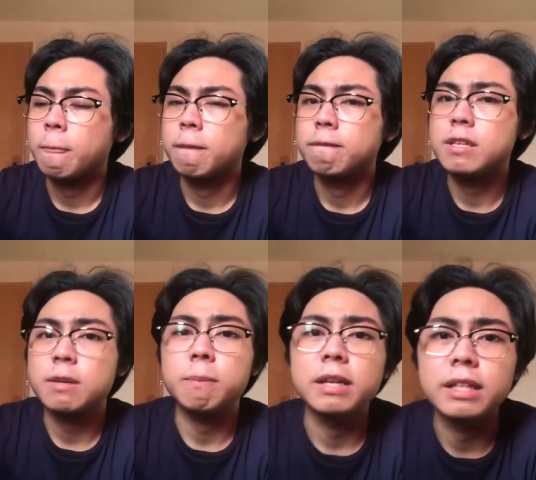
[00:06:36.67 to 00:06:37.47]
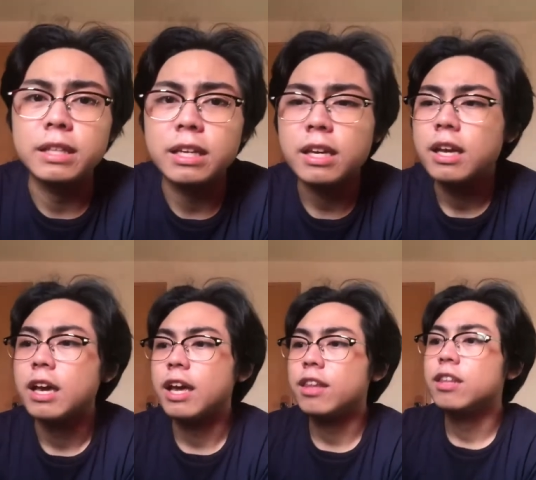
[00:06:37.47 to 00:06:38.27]
disability,
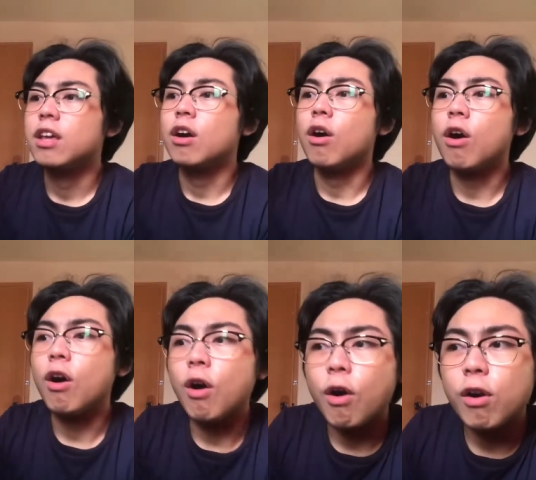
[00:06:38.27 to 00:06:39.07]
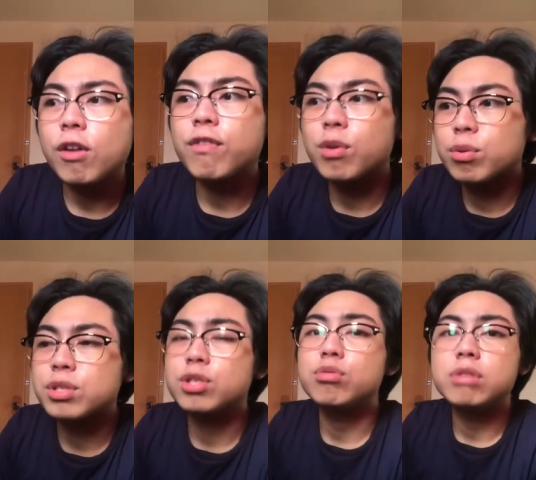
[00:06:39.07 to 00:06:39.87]
and all of
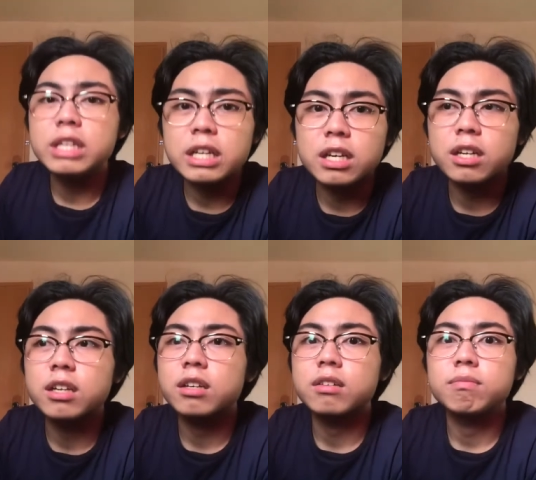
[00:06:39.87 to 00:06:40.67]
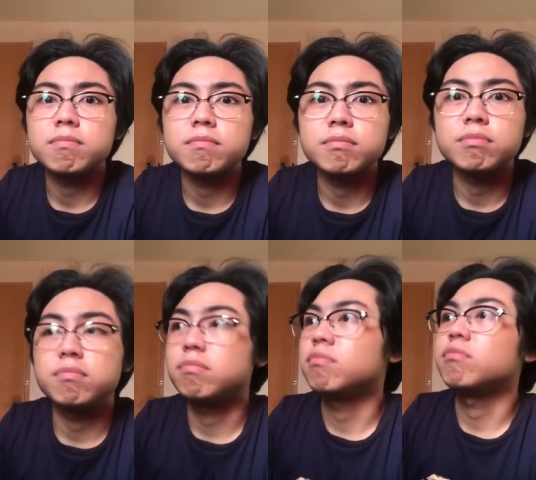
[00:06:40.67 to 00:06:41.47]
those unique
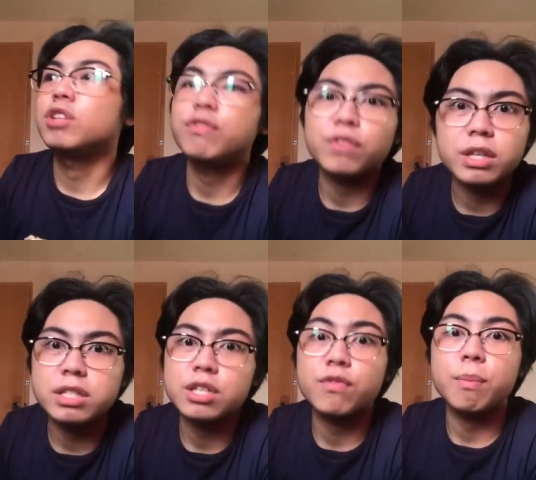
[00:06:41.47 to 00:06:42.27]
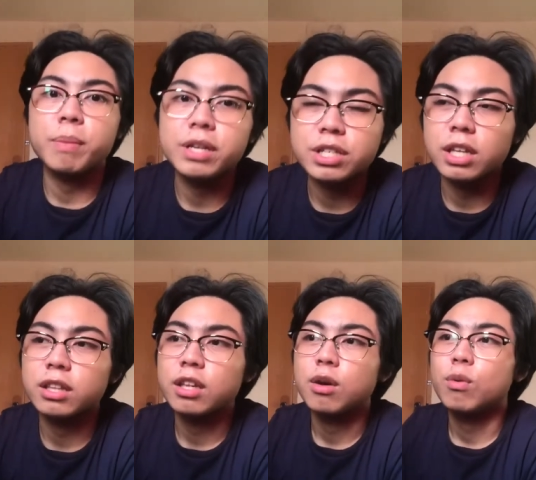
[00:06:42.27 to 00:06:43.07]
differences of a patient
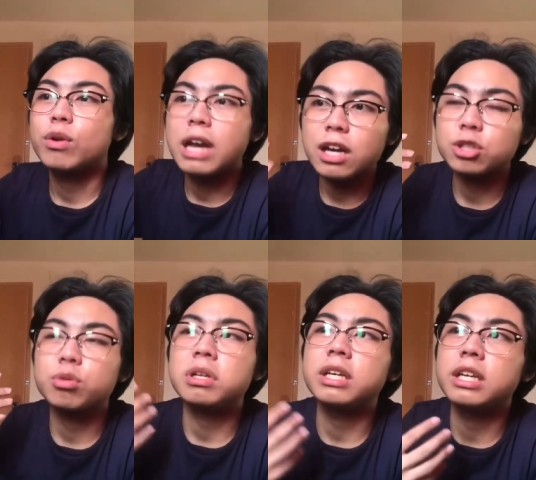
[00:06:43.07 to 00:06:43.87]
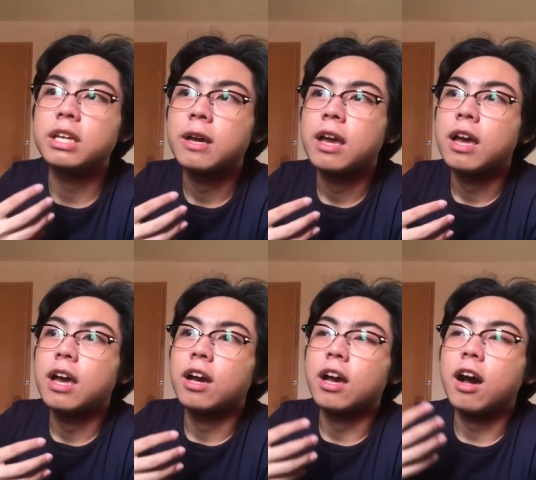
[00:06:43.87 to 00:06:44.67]
would actually
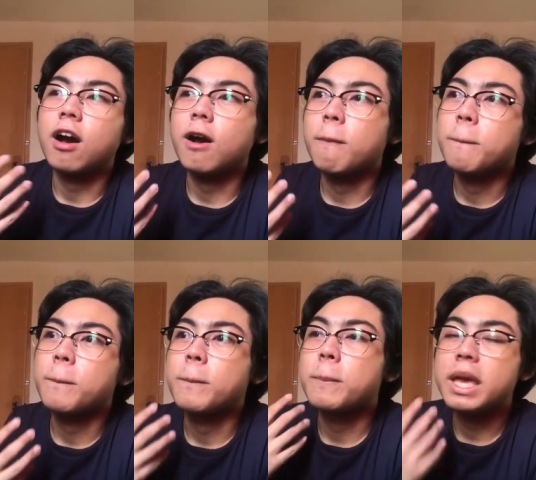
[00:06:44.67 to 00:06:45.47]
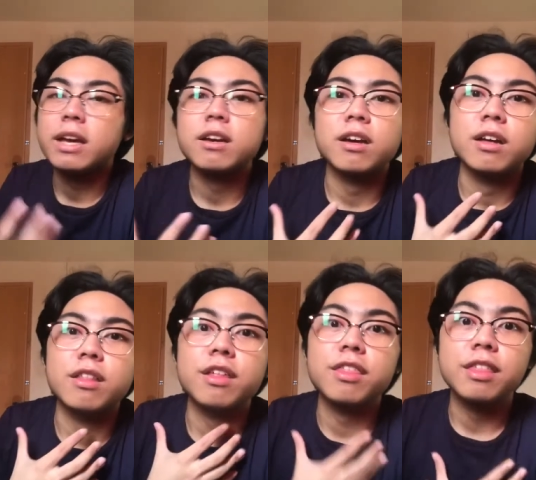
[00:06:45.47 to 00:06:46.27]
um, make
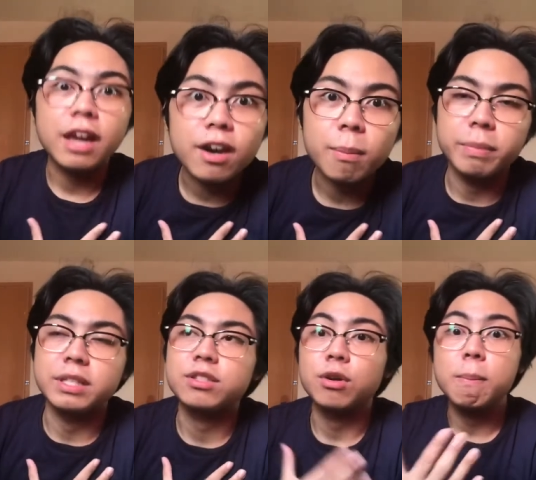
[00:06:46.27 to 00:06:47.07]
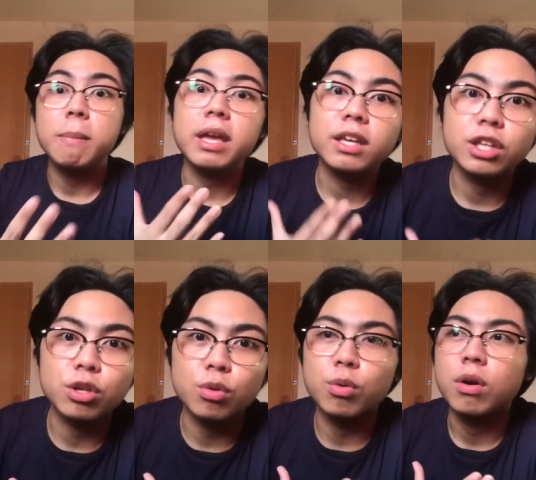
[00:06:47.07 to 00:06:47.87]
the therapist or make
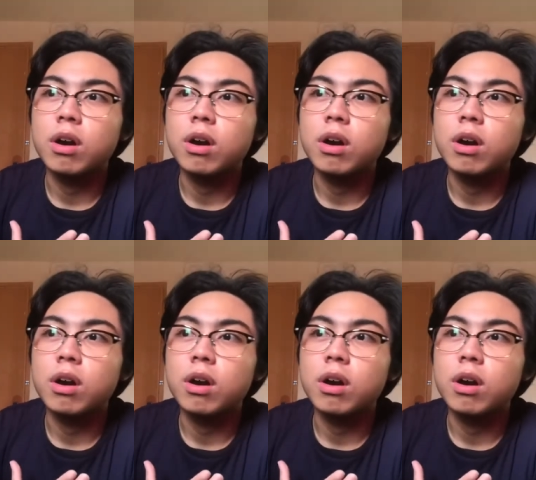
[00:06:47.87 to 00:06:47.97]
you